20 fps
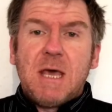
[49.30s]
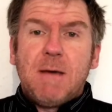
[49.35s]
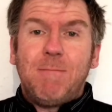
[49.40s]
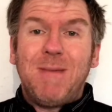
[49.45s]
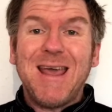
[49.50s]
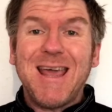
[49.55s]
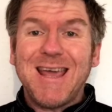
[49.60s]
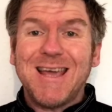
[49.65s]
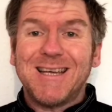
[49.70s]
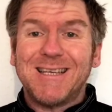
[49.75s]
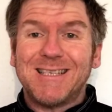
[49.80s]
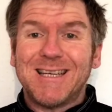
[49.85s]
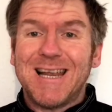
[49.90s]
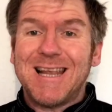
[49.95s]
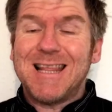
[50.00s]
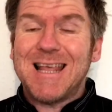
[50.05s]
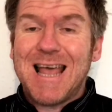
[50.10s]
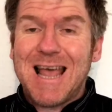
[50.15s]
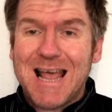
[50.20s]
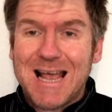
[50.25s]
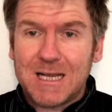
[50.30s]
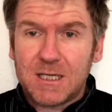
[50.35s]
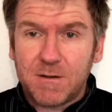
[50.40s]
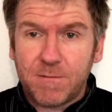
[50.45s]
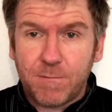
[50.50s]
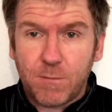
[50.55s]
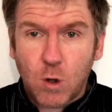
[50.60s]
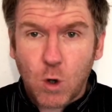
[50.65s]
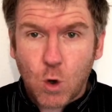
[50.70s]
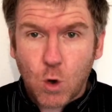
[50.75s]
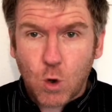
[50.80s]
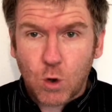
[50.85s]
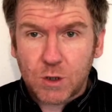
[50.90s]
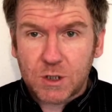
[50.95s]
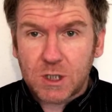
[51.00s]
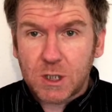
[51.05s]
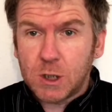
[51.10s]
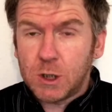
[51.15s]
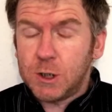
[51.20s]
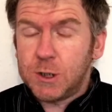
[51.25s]
Peers in the House of
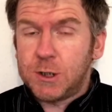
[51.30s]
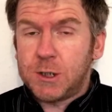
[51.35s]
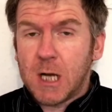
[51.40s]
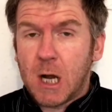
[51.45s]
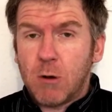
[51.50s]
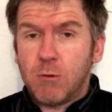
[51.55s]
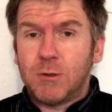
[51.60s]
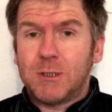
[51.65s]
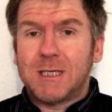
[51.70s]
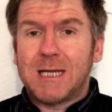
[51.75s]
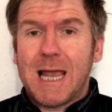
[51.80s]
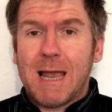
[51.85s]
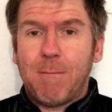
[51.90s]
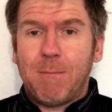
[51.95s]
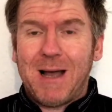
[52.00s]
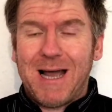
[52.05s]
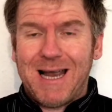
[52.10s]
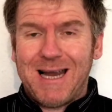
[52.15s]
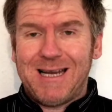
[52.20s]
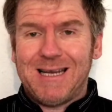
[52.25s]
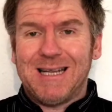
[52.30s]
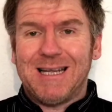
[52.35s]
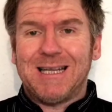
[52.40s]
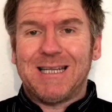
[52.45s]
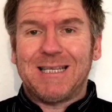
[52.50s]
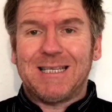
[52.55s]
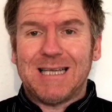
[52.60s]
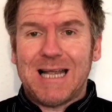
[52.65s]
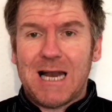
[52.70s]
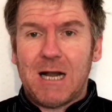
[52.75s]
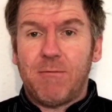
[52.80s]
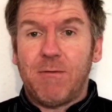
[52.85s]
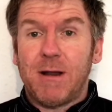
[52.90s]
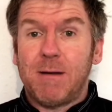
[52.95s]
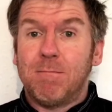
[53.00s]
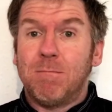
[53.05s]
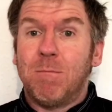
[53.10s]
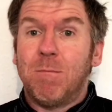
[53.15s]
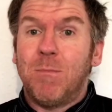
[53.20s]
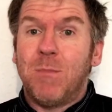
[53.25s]
Lords don't get paid a
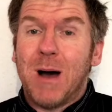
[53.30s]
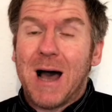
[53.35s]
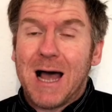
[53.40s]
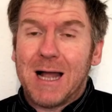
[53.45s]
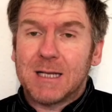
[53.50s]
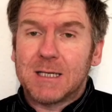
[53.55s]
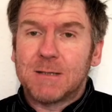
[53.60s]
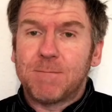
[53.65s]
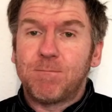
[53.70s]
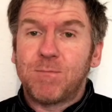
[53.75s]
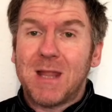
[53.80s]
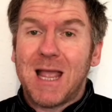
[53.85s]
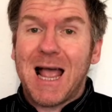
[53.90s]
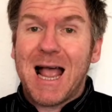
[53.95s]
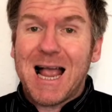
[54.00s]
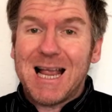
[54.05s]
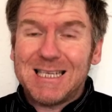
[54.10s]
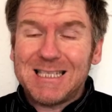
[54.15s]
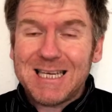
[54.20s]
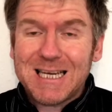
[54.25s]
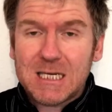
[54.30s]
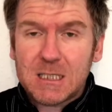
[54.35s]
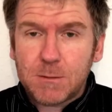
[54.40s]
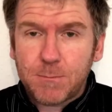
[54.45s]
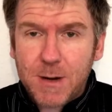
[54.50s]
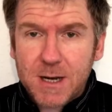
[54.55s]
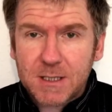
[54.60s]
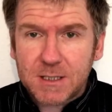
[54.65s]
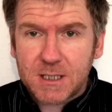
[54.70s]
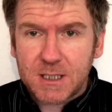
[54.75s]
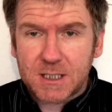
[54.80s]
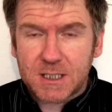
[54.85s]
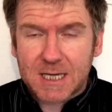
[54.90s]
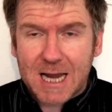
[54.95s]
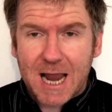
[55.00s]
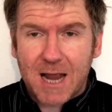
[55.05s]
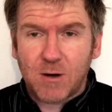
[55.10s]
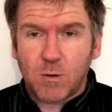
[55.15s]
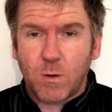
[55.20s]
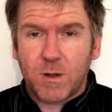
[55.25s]
salary, but as the expenses
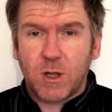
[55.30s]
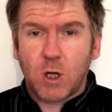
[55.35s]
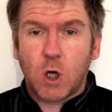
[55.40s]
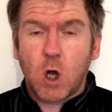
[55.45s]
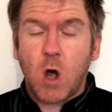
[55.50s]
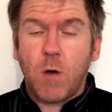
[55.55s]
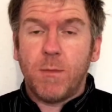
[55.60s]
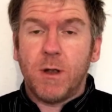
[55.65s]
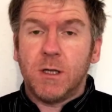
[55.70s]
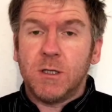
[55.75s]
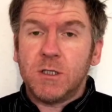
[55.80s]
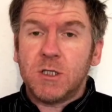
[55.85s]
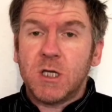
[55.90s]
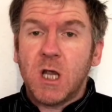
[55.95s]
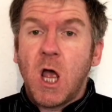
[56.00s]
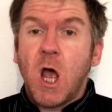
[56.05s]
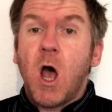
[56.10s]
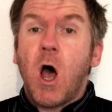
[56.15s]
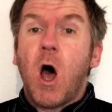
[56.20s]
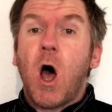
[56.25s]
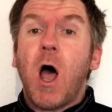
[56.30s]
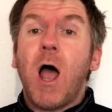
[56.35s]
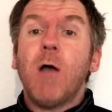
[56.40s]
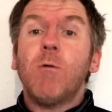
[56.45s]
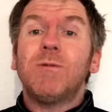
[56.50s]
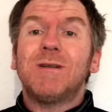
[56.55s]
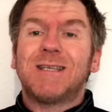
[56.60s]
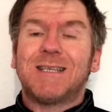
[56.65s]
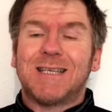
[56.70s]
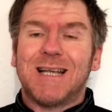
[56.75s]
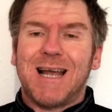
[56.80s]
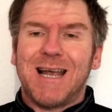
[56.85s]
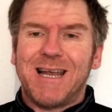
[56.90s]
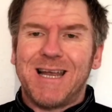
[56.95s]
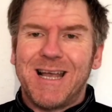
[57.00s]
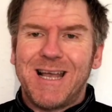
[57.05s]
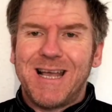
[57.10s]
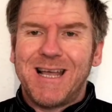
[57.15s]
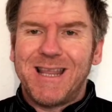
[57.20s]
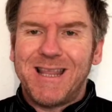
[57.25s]
scandal in the Commons, I would
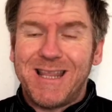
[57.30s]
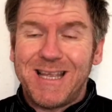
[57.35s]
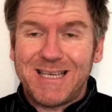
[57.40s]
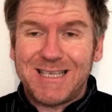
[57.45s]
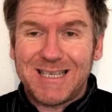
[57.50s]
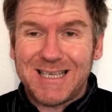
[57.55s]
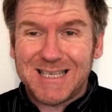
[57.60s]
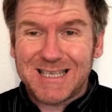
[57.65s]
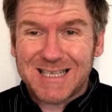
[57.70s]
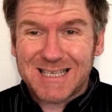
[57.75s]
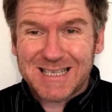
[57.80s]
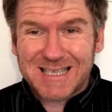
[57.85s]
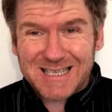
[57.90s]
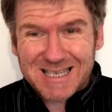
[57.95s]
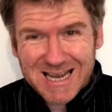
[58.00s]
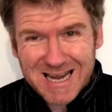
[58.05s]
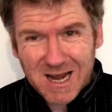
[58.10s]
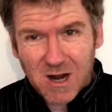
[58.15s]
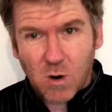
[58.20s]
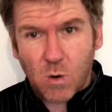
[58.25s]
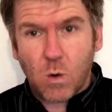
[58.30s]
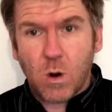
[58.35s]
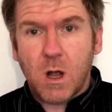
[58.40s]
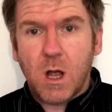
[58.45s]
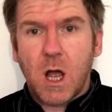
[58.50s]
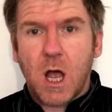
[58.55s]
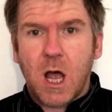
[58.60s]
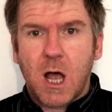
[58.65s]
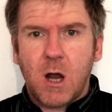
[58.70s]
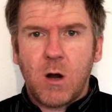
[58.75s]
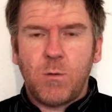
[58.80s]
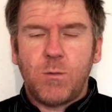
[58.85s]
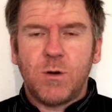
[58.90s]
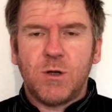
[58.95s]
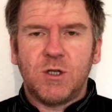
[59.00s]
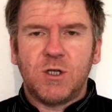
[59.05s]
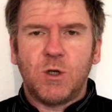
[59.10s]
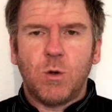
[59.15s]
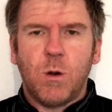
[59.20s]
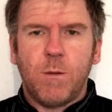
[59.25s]
say this is still
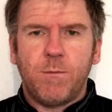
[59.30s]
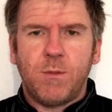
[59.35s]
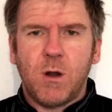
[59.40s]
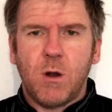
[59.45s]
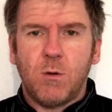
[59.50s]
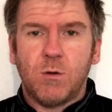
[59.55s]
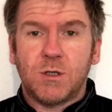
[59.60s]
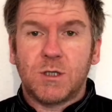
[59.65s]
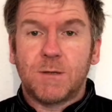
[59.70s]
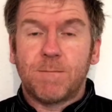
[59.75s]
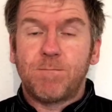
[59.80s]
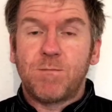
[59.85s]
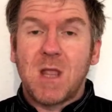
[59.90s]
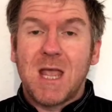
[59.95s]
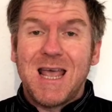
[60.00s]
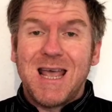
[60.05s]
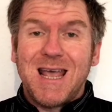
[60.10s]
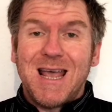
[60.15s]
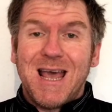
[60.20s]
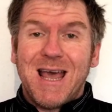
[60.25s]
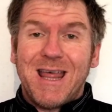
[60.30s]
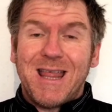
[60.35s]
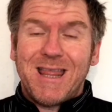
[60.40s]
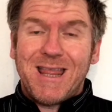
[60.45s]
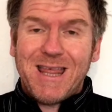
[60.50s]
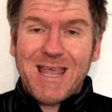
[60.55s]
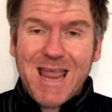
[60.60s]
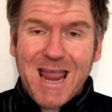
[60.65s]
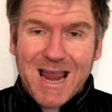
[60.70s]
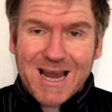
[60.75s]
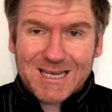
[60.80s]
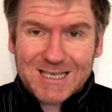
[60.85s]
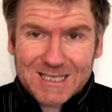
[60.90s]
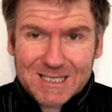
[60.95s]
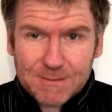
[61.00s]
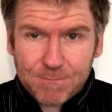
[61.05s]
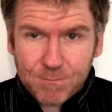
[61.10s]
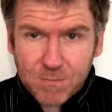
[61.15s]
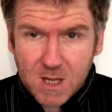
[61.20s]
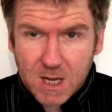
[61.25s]
open to abuse.
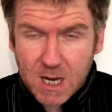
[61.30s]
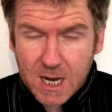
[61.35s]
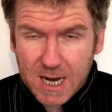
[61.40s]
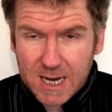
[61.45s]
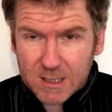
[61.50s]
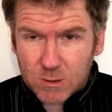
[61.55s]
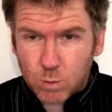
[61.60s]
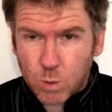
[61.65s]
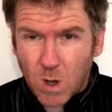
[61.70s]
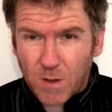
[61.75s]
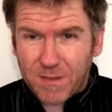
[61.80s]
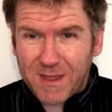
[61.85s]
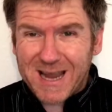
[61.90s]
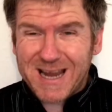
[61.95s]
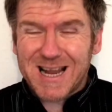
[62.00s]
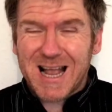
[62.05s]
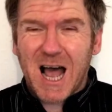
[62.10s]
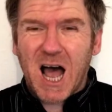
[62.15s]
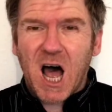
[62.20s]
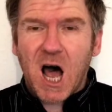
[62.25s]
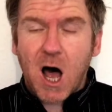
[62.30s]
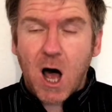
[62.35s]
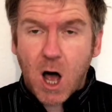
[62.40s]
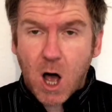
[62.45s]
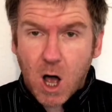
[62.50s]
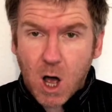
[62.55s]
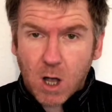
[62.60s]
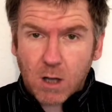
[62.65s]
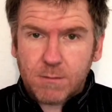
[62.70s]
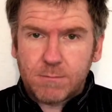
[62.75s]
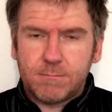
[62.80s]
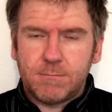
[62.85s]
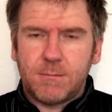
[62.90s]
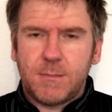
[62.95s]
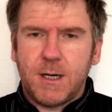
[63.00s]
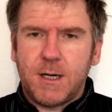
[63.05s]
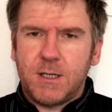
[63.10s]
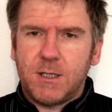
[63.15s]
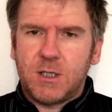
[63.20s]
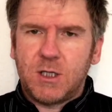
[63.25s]
This is what they are
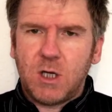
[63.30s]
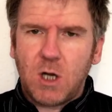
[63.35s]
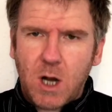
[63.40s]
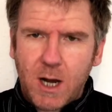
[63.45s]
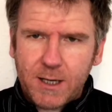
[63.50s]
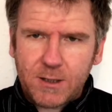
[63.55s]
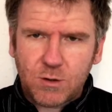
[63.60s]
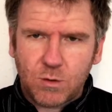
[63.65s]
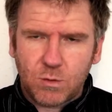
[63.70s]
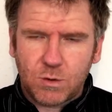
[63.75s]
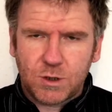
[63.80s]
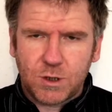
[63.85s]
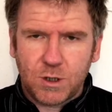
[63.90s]
entitled